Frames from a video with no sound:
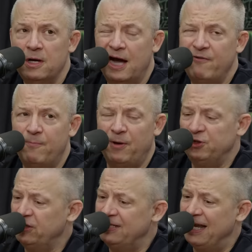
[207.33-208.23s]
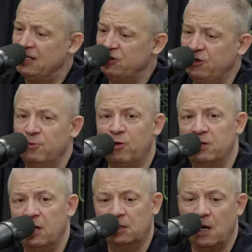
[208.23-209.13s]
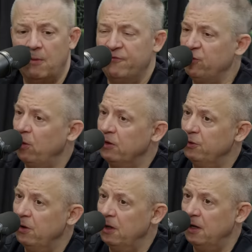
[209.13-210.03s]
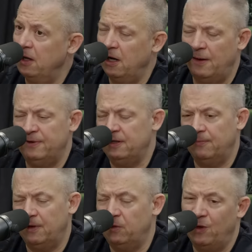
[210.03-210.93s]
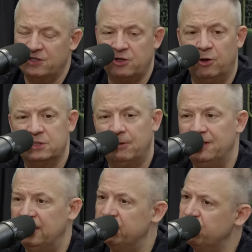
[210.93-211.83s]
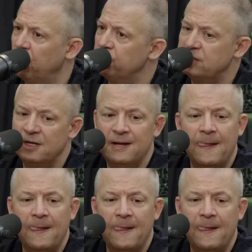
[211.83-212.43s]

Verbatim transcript: I have a bunch of dates, jimnorton.com if you want to. Uh, I mean, I'm on the West Coast, I'm on the East Coast.